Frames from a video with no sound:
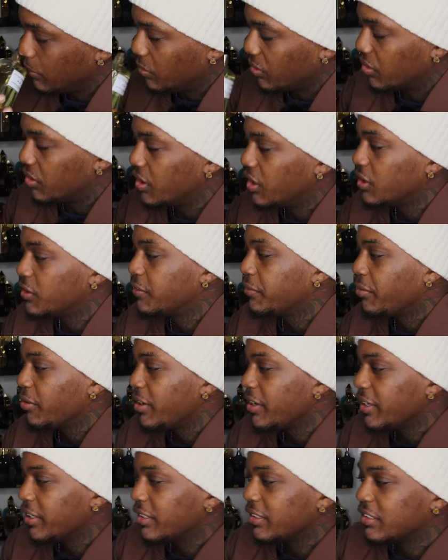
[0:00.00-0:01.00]
with this
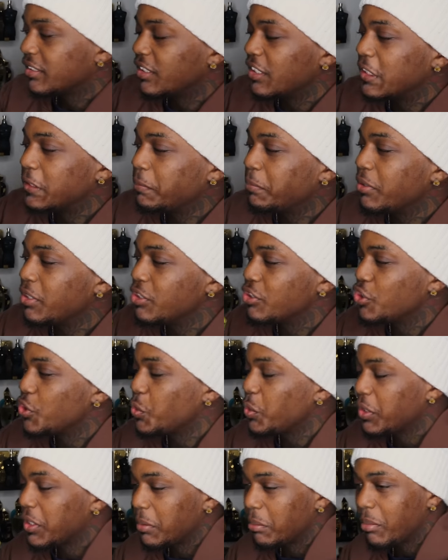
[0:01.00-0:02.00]
fragrance, this puts
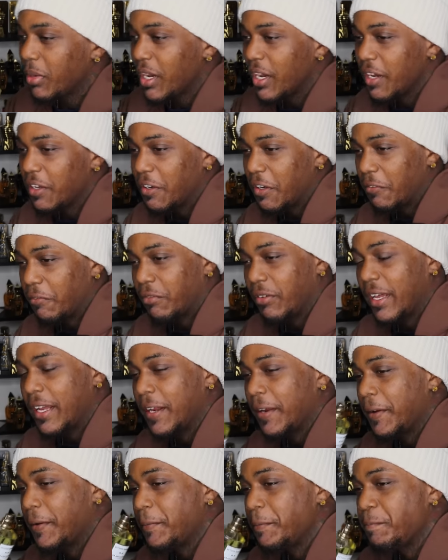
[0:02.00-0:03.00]
you in the mind of
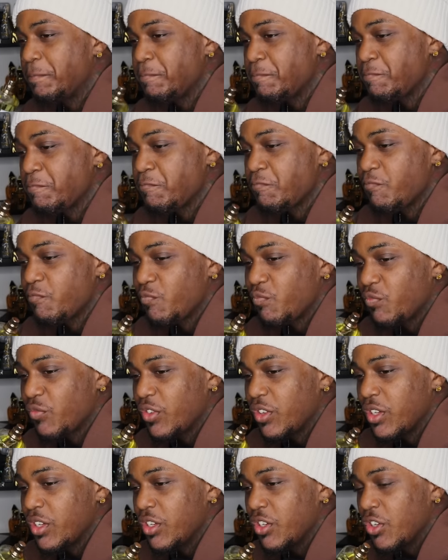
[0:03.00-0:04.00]
like
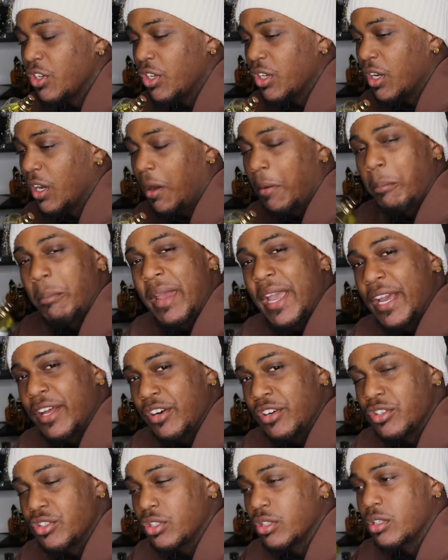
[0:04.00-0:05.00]
a
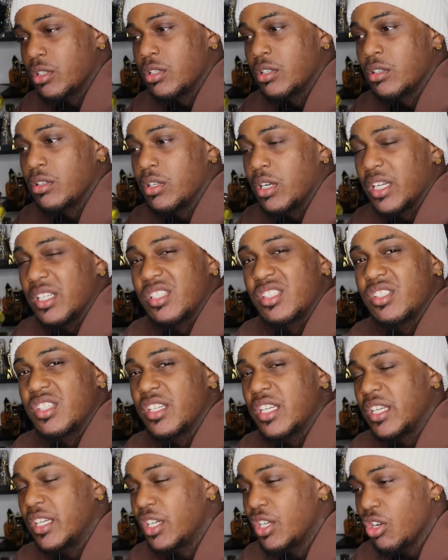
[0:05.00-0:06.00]
manager, a
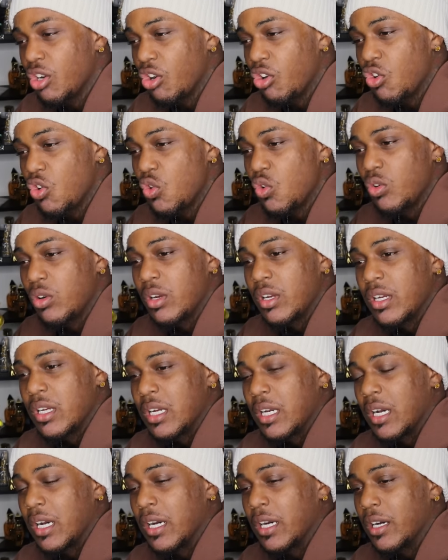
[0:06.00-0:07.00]
CEO,
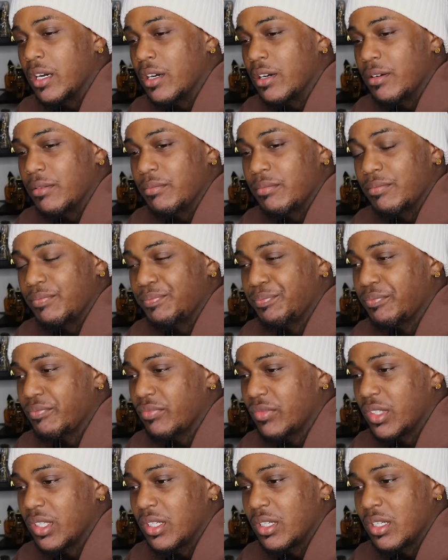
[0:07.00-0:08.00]
an
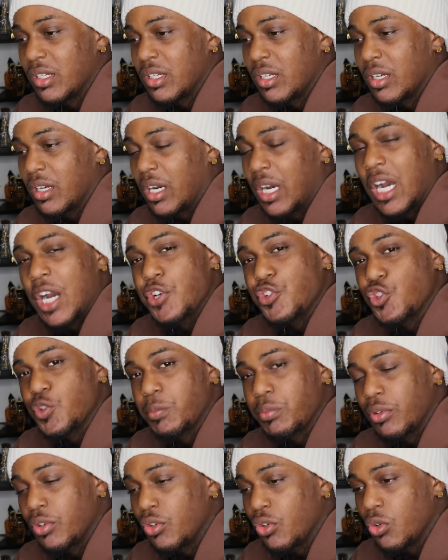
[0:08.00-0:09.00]

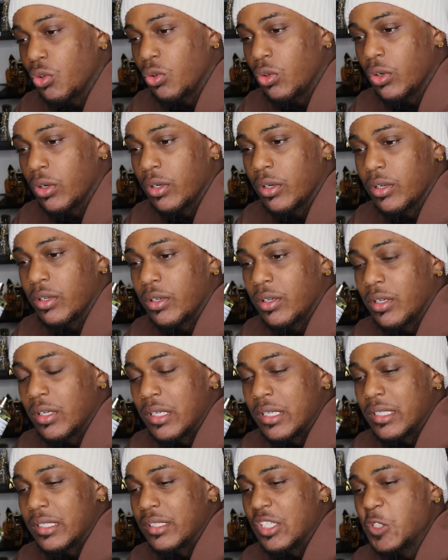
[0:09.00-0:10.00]
entrepreneur.
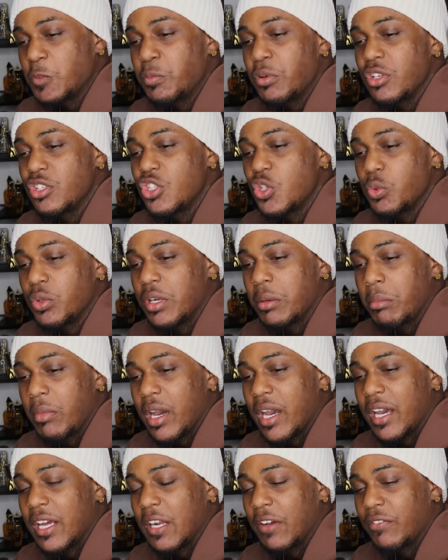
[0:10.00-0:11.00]
This puts you in the
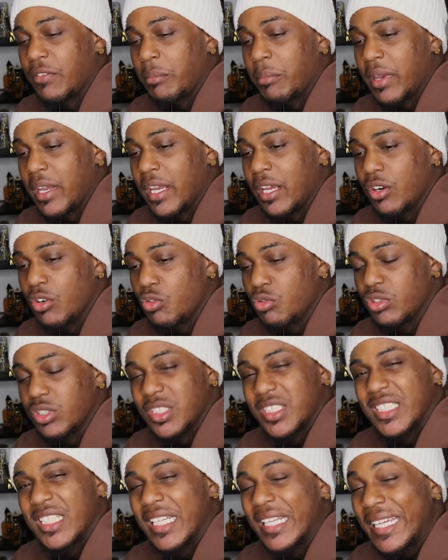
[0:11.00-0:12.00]
mind of a man who's
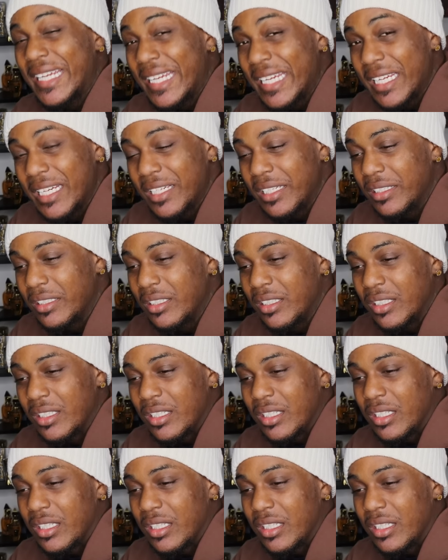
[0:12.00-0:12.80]
clean,